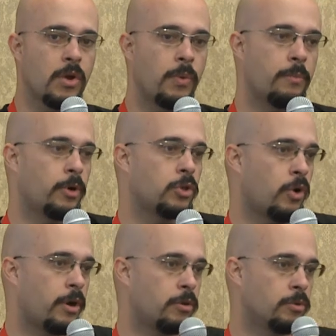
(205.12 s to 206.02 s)
we
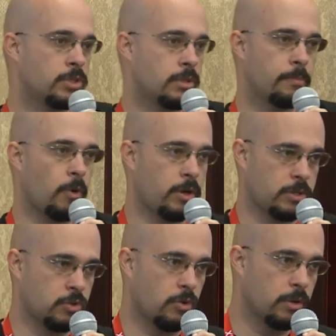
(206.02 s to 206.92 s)
monitoring using
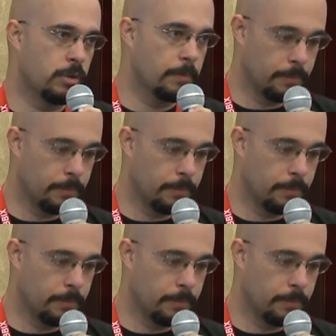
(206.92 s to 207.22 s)
proxies only.